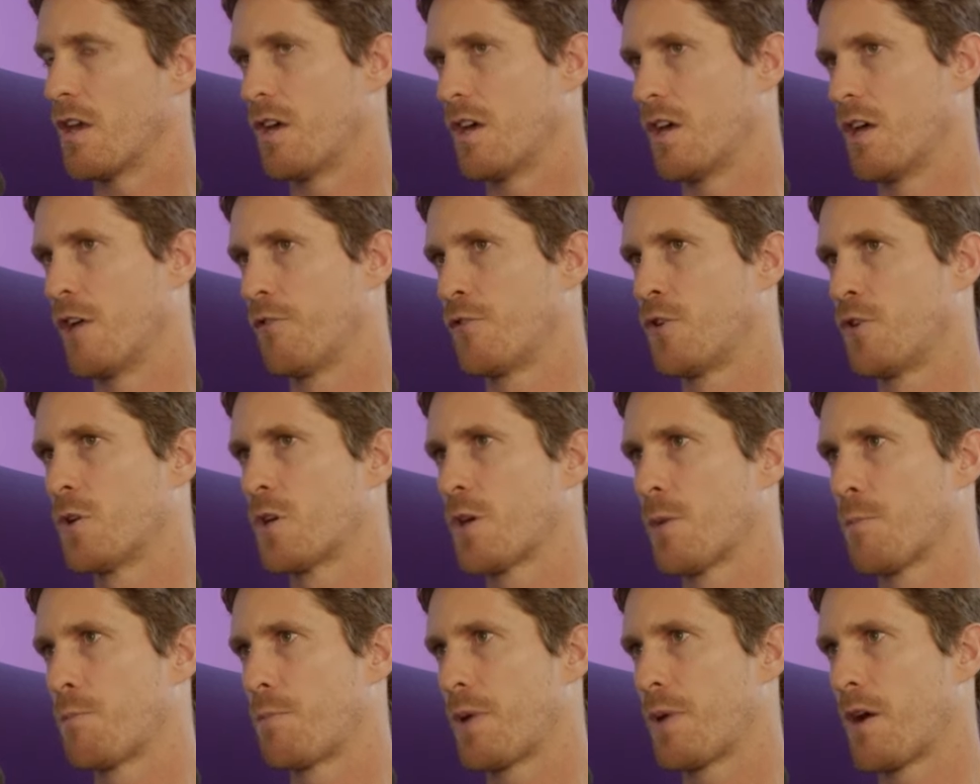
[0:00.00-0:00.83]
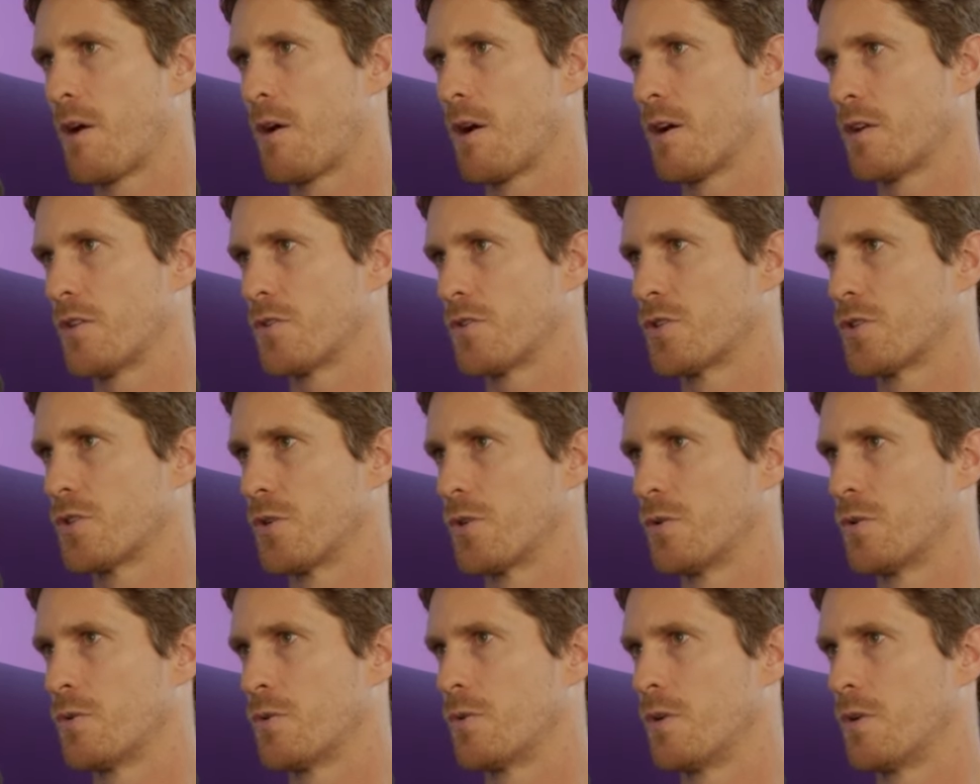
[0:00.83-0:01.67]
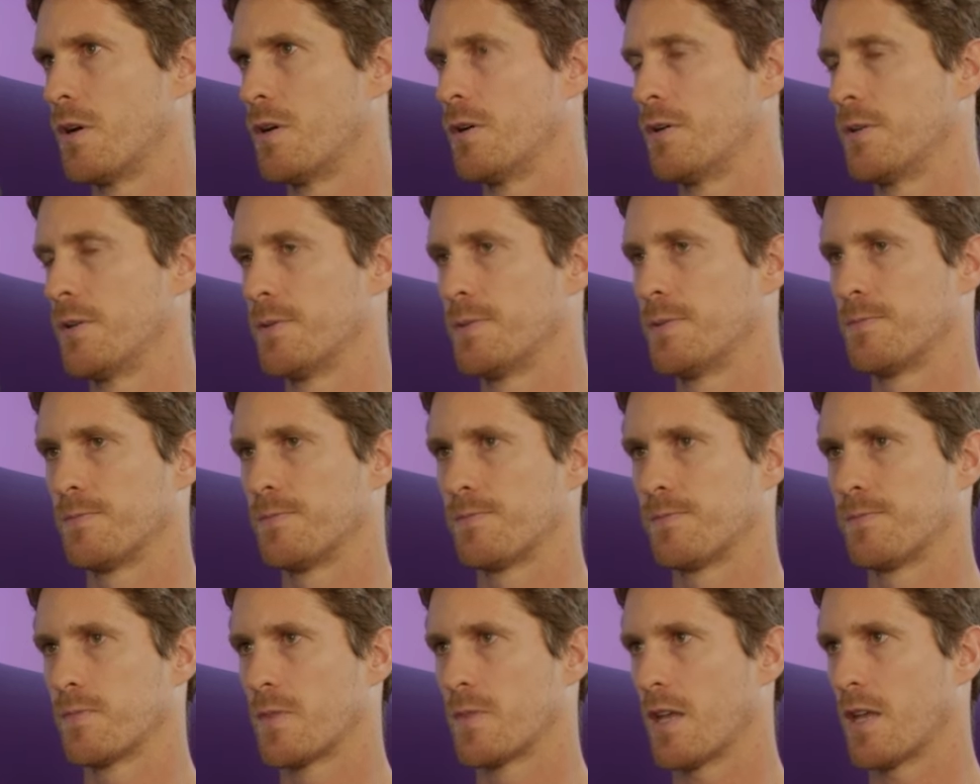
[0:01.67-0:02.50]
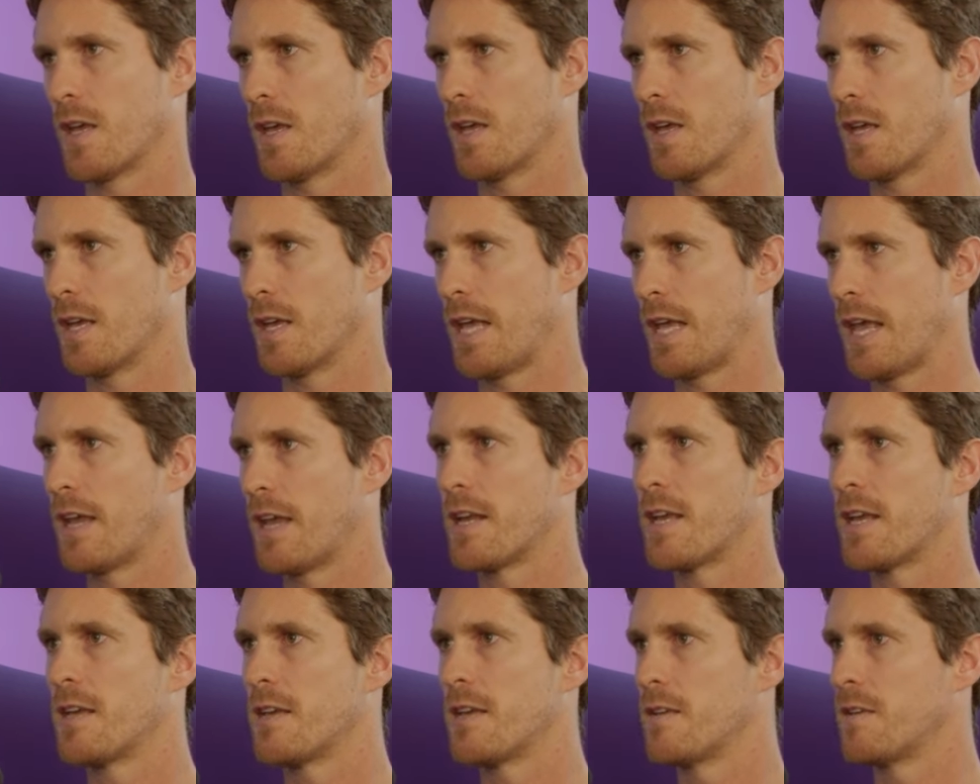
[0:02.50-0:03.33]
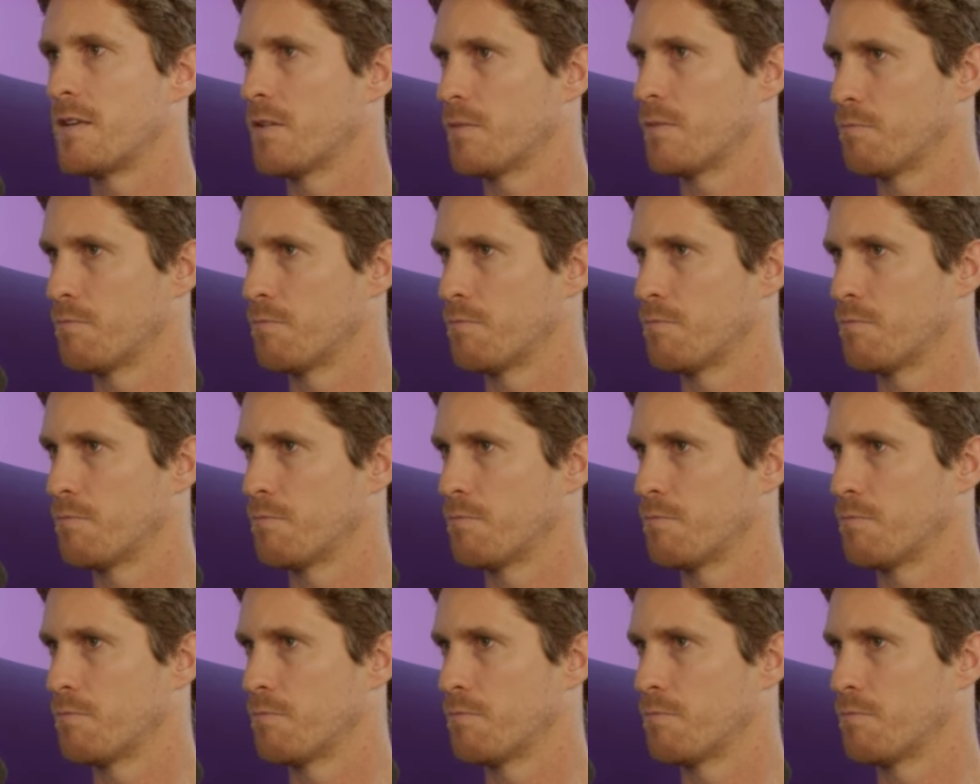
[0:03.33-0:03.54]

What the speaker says: If you compare it to any